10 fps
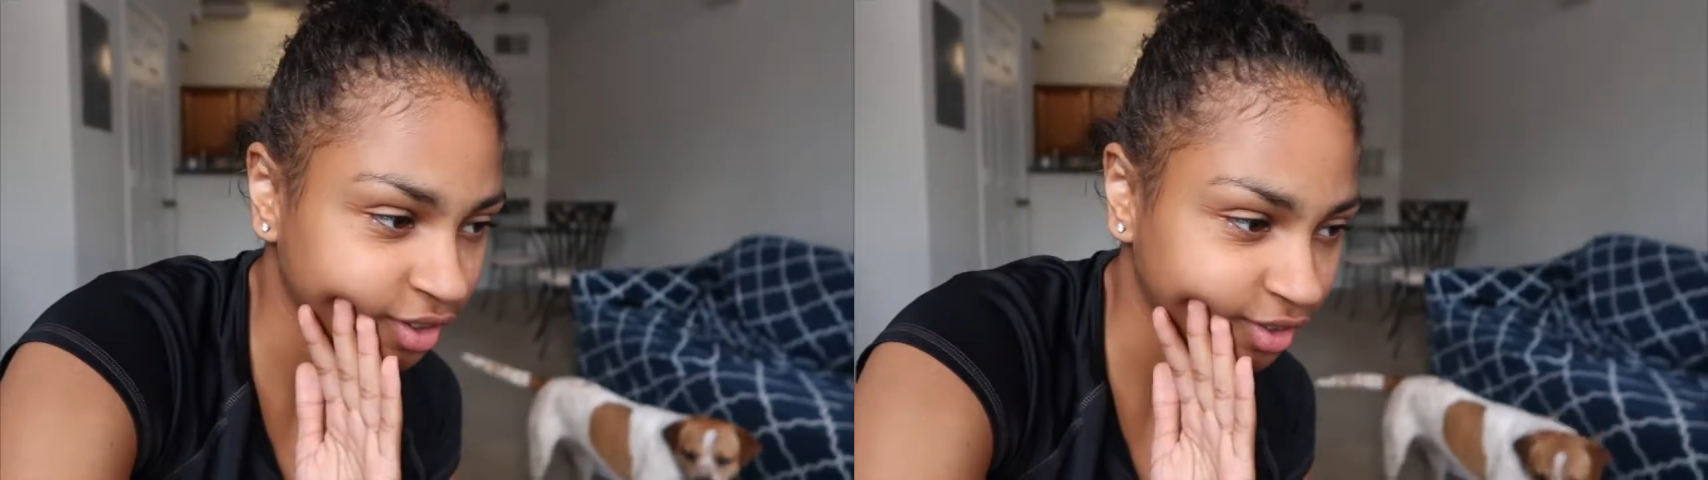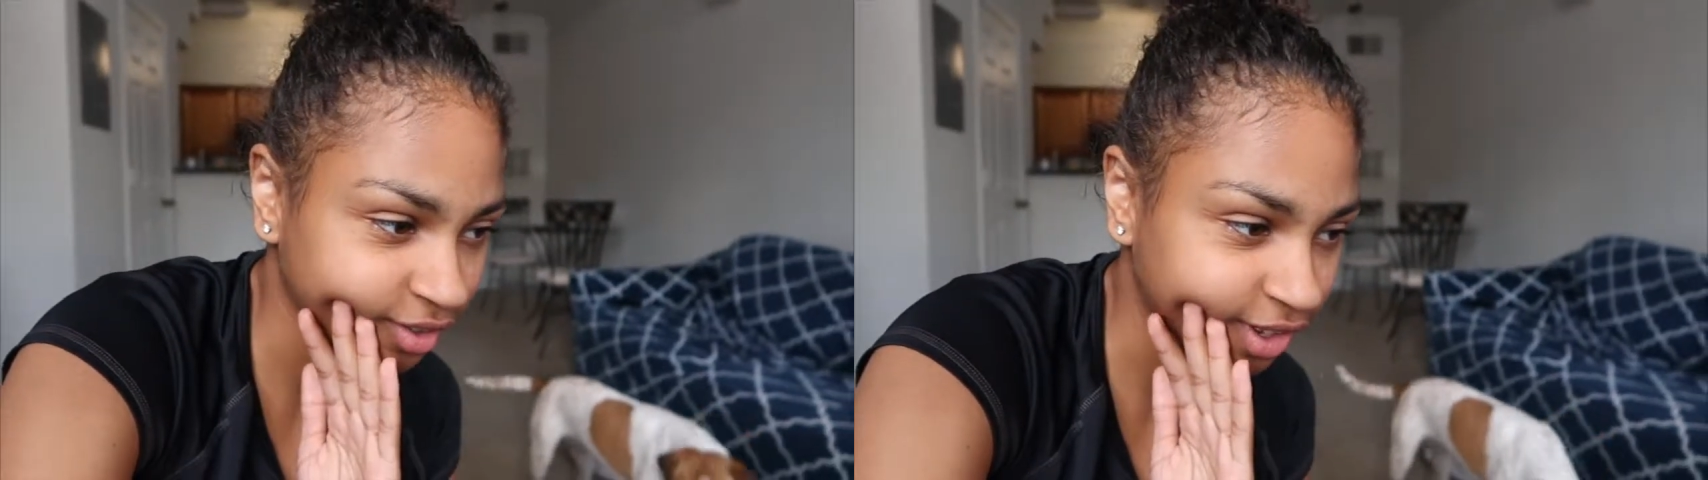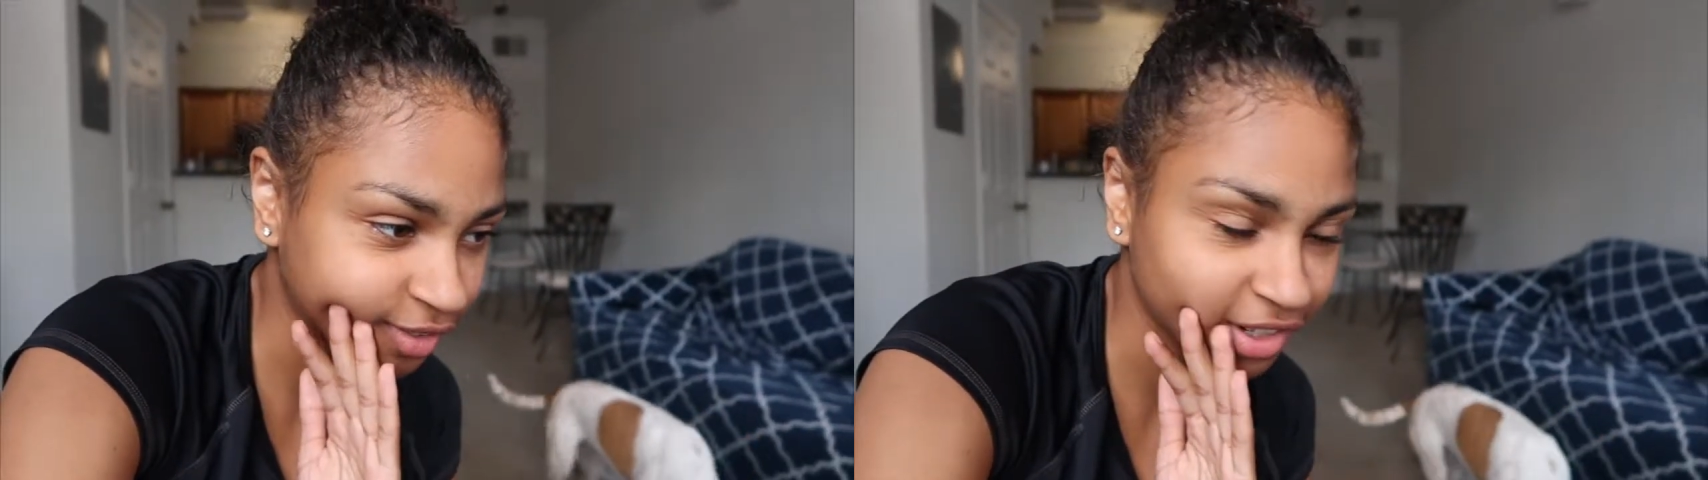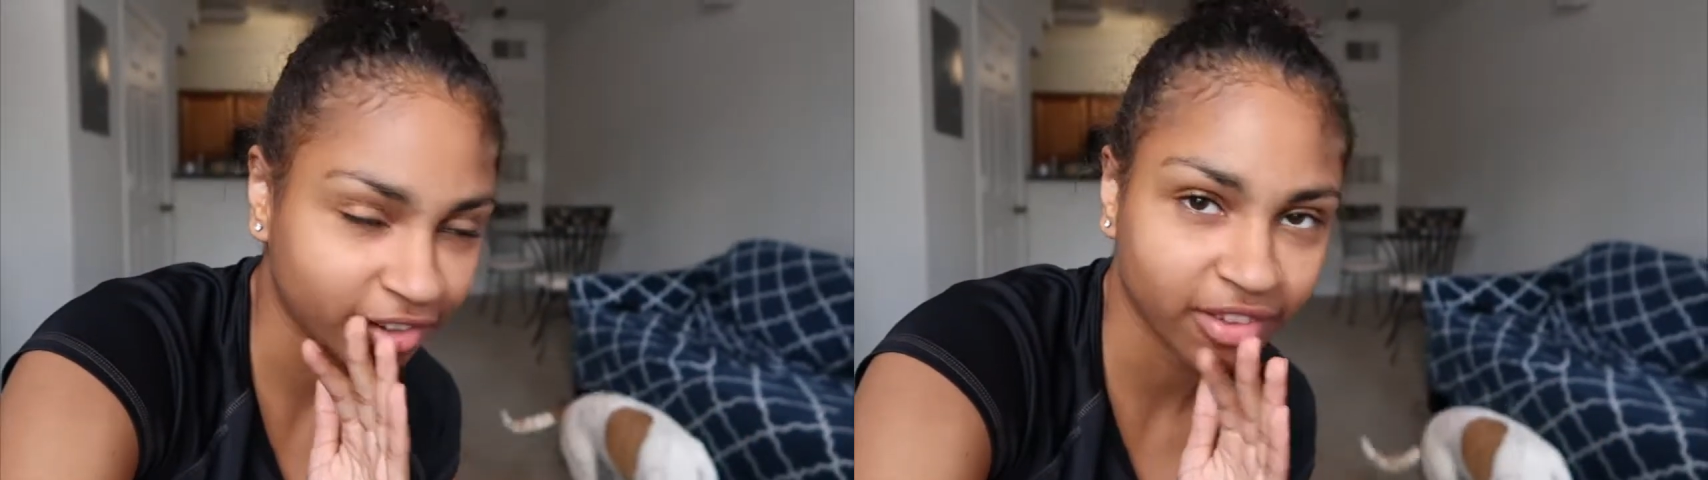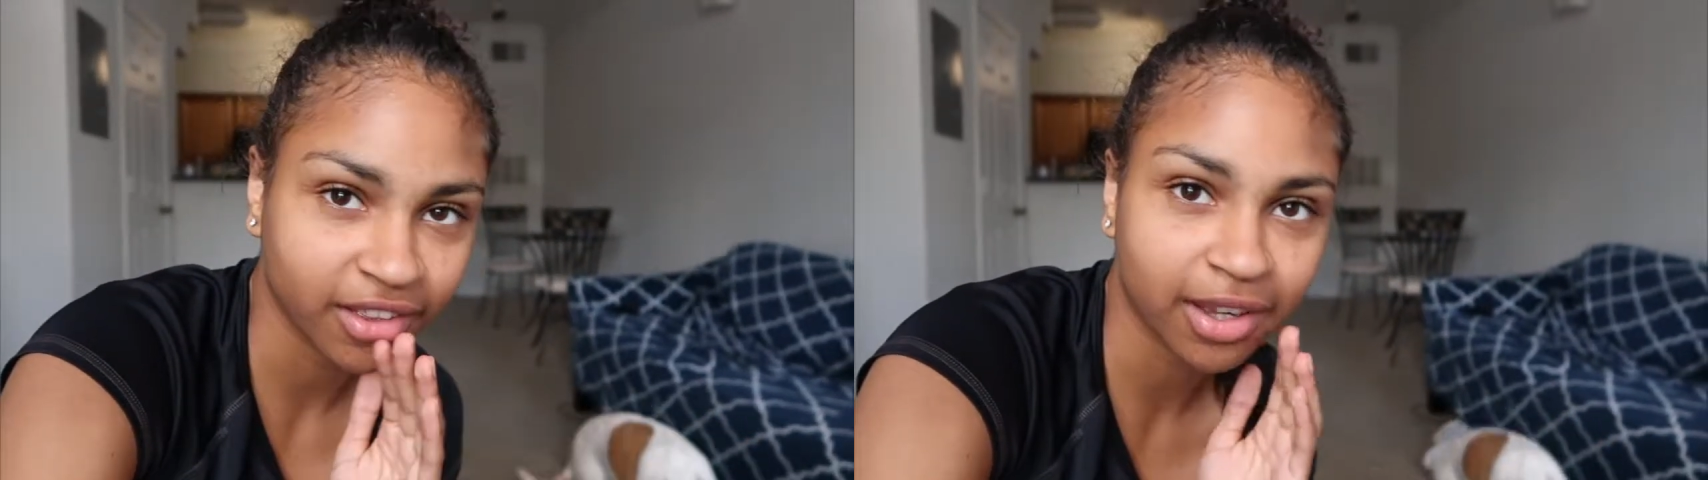And every
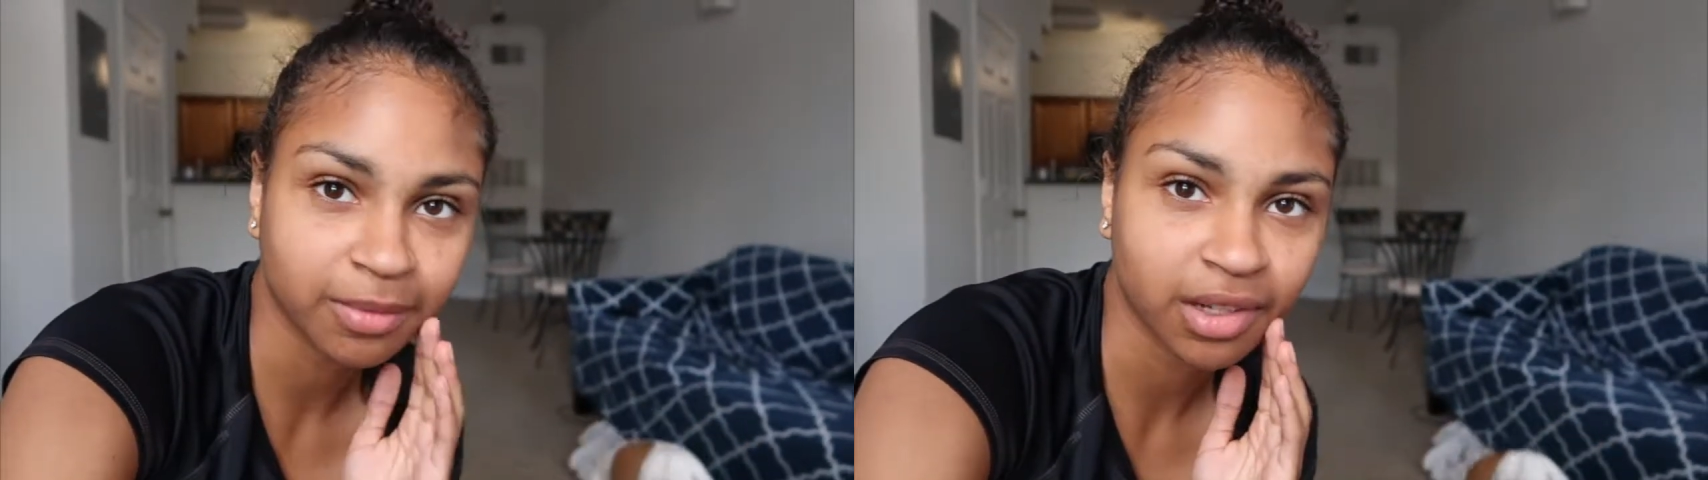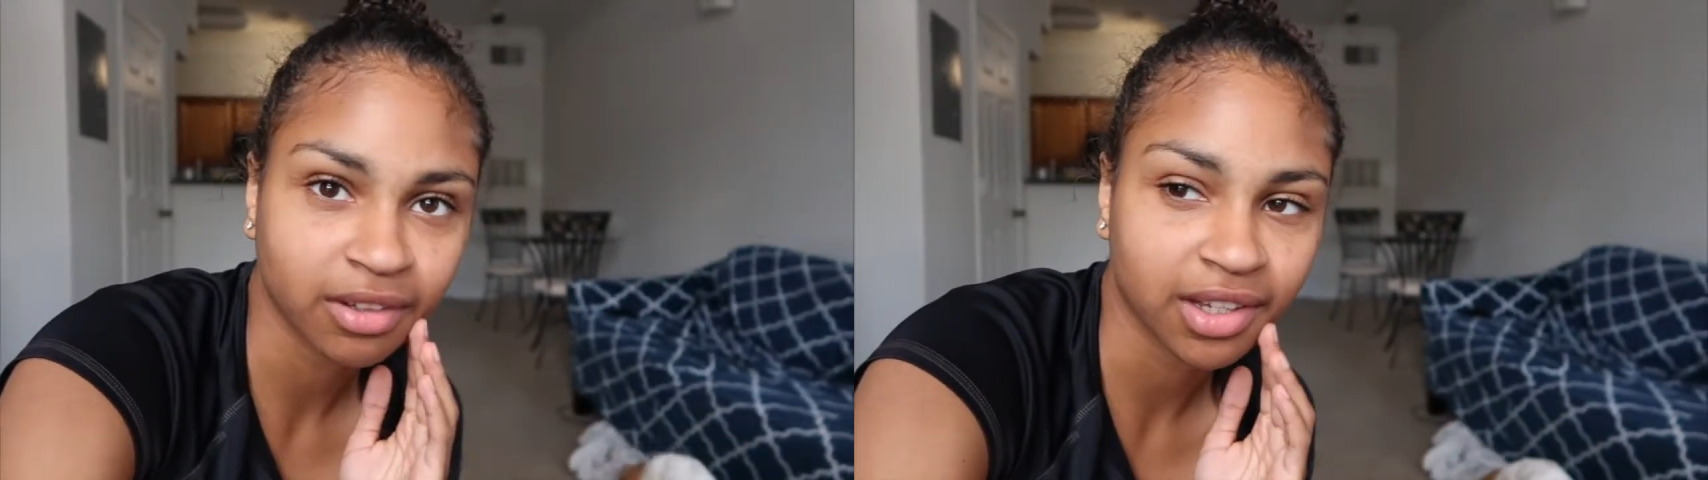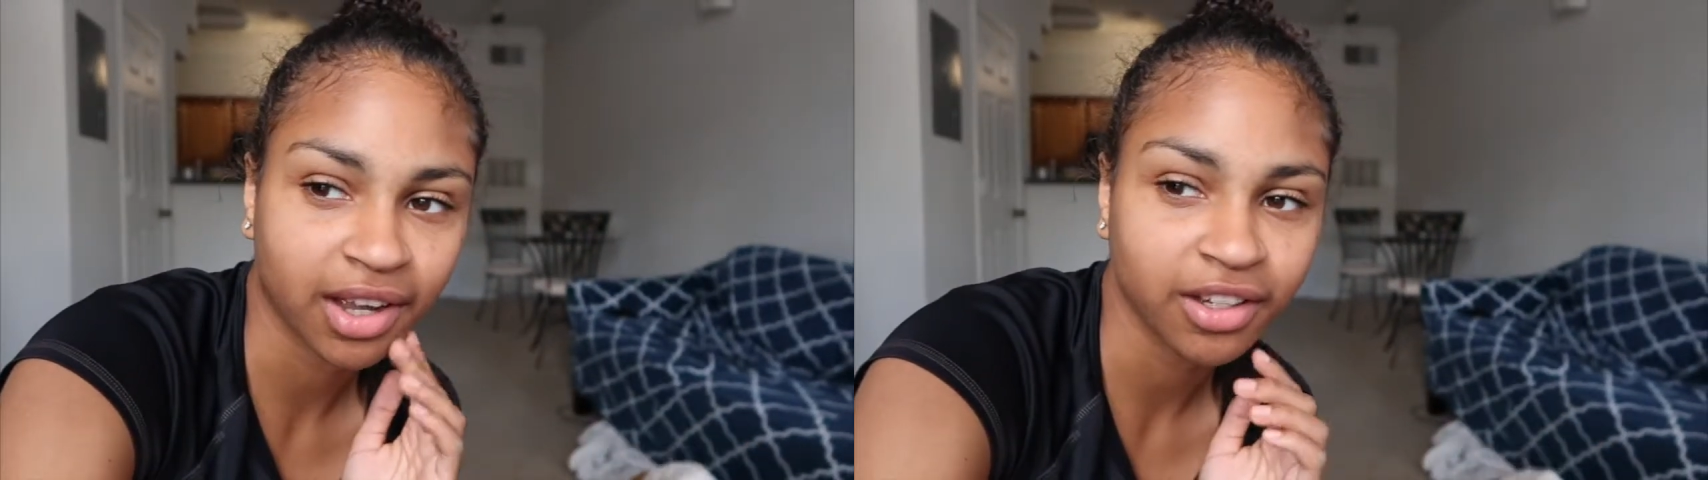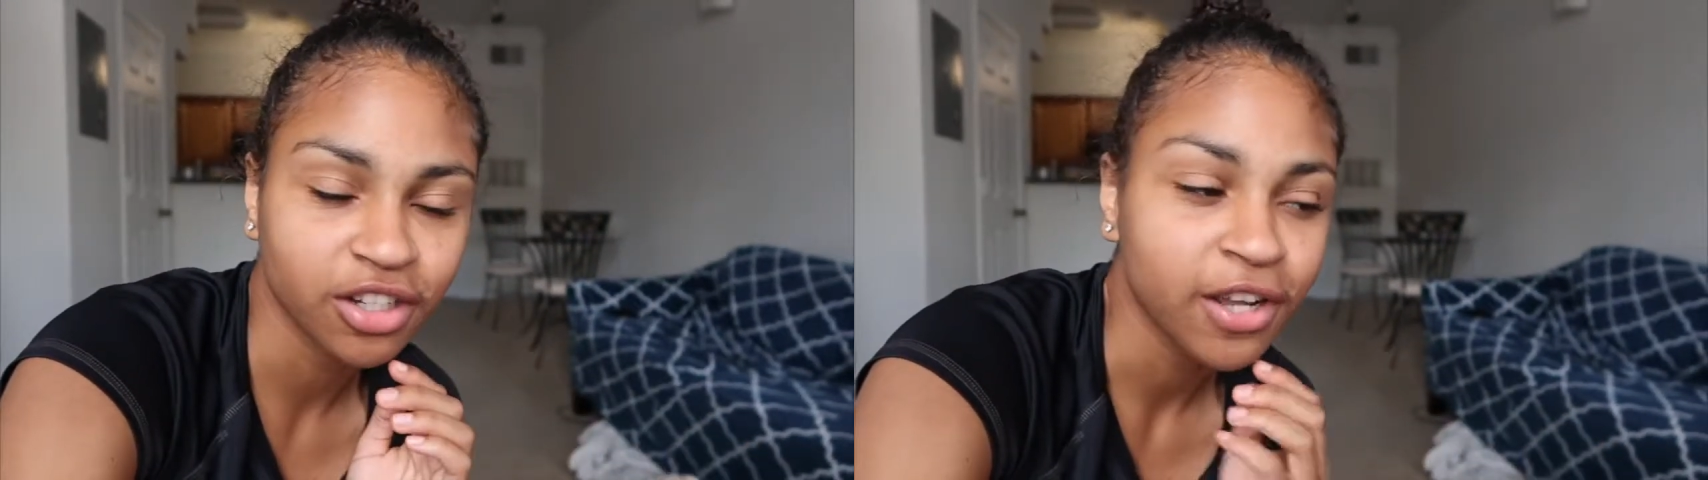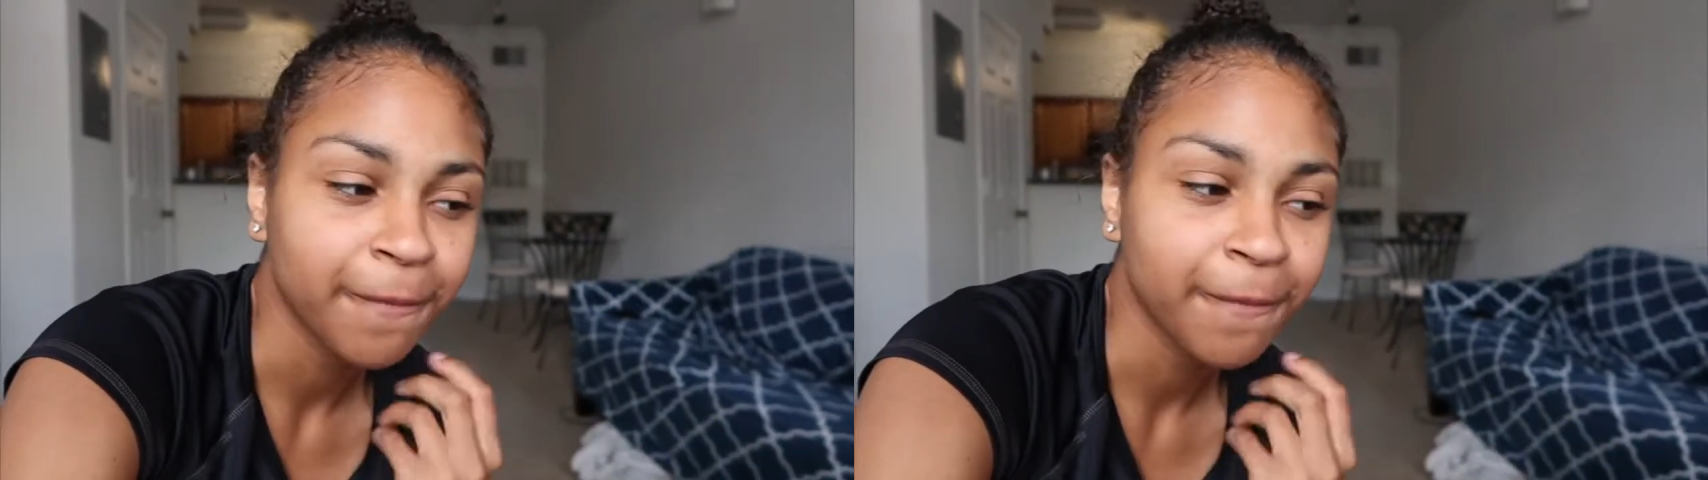time Filly comes outside,